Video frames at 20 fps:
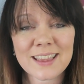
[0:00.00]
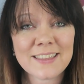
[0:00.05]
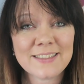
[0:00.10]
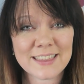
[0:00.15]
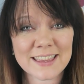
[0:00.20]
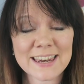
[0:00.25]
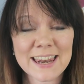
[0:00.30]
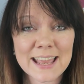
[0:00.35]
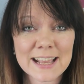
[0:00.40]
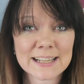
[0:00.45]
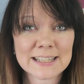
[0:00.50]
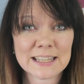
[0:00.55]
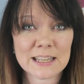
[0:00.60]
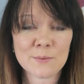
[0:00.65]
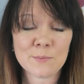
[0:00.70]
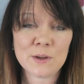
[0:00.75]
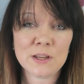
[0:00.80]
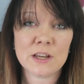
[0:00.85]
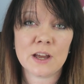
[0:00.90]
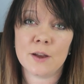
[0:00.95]
The next
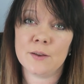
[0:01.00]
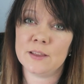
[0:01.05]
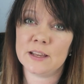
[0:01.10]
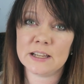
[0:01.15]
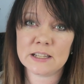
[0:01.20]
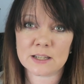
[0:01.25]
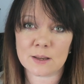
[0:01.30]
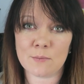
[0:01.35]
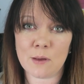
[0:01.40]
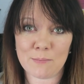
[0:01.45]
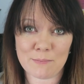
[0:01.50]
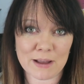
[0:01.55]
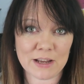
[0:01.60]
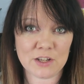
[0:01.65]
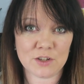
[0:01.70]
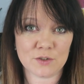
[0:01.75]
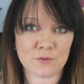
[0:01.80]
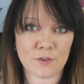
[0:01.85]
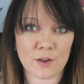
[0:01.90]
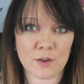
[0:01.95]
thing we know that is going to be a
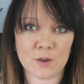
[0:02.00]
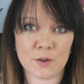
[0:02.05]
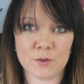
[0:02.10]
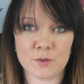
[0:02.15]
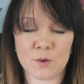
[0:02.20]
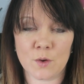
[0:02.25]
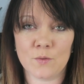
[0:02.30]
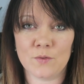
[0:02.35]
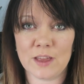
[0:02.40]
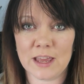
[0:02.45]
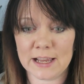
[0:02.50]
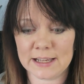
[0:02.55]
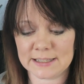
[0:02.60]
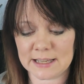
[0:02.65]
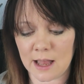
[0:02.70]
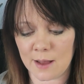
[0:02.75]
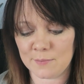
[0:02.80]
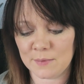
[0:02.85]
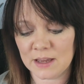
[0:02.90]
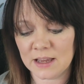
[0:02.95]
major focus of the
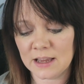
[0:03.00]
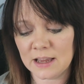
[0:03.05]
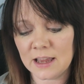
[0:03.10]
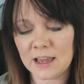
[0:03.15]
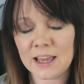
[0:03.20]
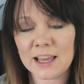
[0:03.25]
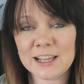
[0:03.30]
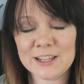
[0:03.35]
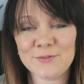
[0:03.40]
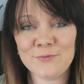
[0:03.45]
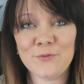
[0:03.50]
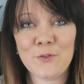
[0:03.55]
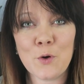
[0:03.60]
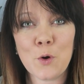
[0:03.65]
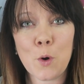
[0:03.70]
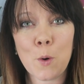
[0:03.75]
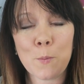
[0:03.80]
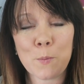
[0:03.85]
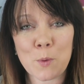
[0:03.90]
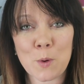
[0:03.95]
exam is
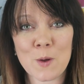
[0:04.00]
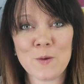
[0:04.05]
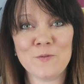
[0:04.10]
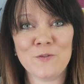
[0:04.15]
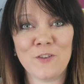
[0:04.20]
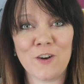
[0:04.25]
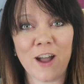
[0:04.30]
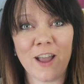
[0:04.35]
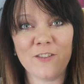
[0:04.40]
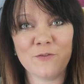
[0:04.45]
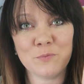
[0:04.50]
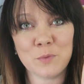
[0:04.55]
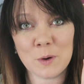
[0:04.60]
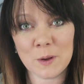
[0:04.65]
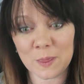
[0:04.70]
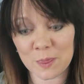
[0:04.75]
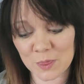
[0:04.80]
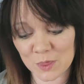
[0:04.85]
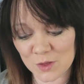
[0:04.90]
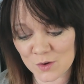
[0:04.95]

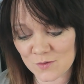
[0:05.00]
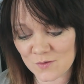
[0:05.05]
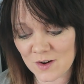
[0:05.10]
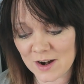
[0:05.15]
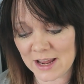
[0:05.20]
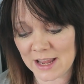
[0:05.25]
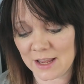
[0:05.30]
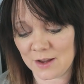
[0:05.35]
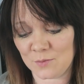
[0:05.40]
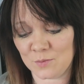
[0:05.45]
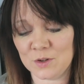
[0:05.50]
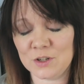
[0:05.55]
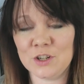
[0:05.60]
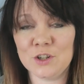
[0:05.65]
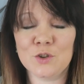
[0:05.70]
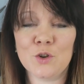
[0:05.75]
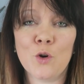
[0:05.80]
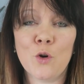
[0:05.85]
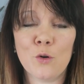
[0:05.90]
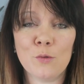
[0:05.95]
4.5.3, which
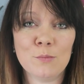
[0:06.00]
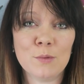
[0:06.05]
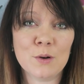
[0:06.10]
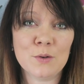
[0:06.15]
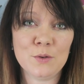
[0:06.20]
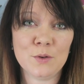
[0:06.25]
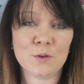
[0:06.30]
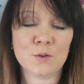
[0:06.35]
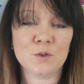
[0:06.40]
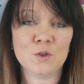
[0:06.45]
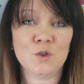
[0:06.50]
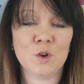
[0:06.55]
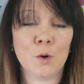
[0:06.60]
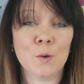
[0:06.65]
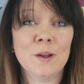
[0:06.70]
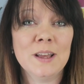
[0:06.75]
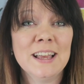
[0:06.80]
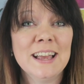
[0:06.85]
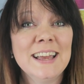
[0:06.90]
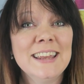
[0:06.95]
is hormonal
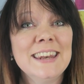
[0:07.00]
control.